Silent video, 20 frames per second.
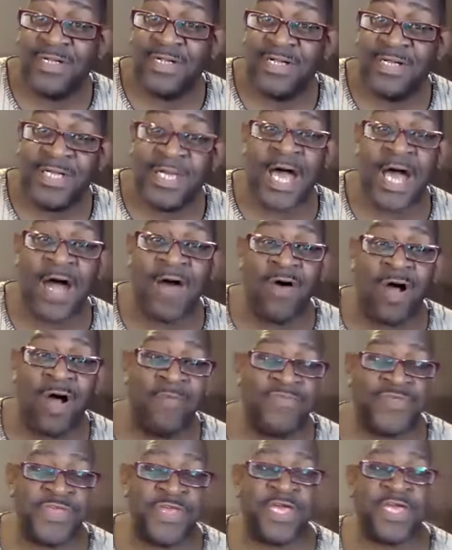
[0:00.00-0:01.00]
Now
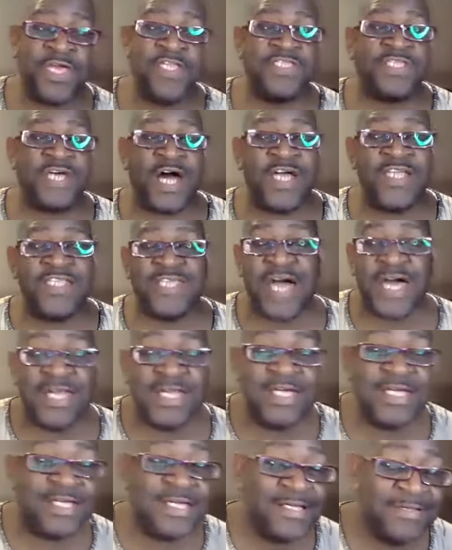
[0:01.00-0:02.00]
I'm thinking
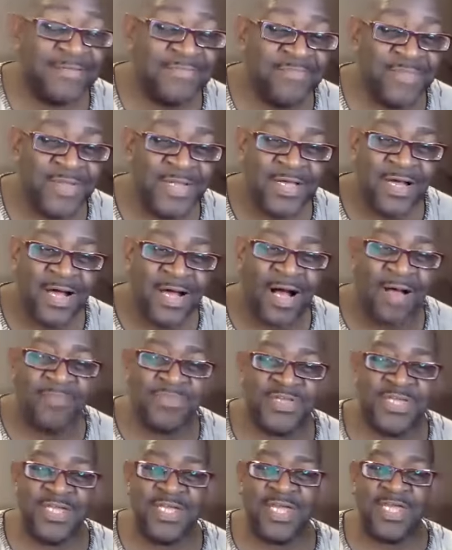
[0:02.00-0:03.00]
Titanic. I'm
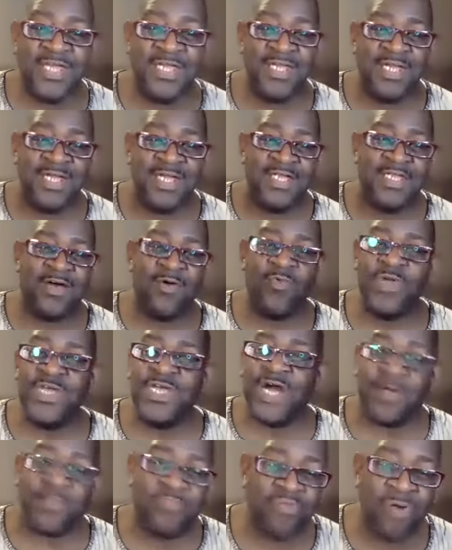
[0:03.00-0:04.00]
thinking that we
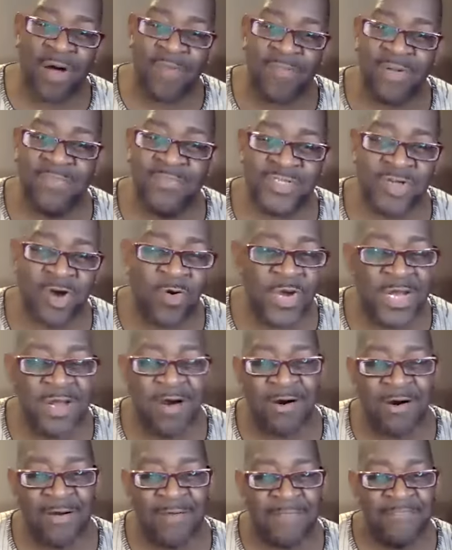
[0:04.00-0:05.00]
got problems going
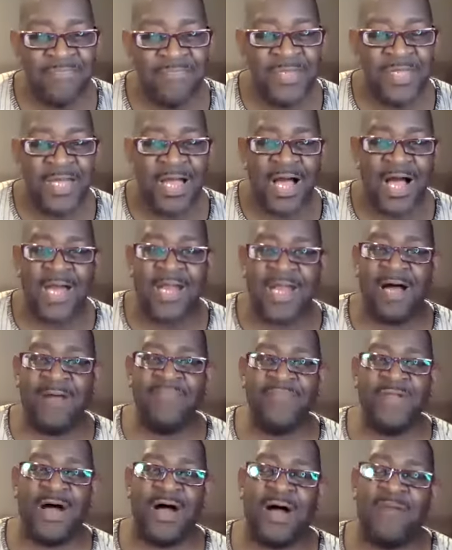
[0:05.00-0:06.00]
on. And
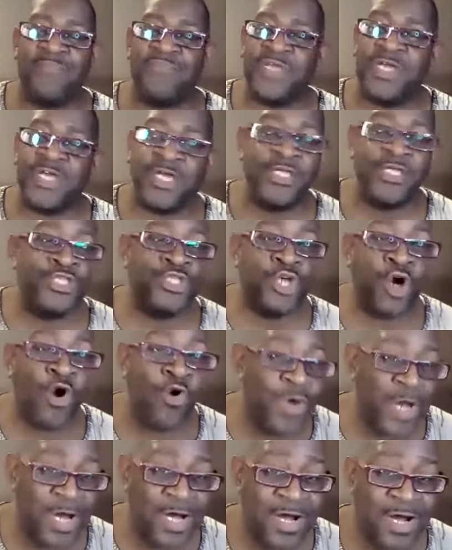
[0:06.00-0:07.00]
I'm not, I'm thinking
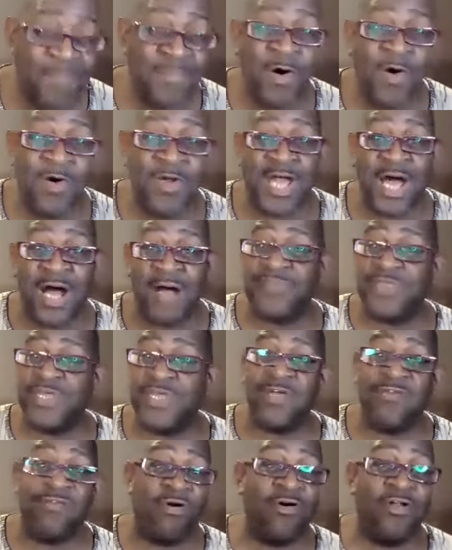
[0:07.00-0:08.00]
Jonah. Come on now. I'm
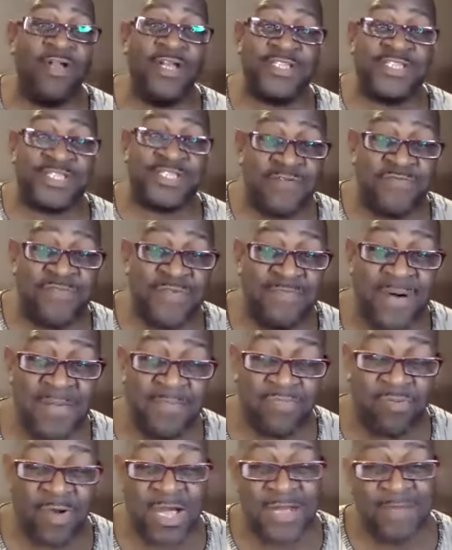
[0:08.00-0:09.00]
thinking all this stuff in my
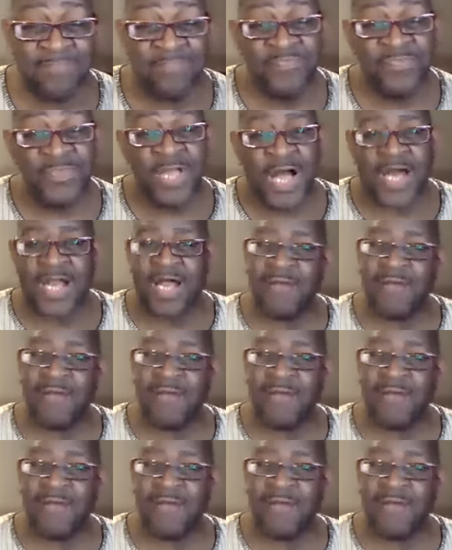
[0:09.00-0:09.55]
brain. And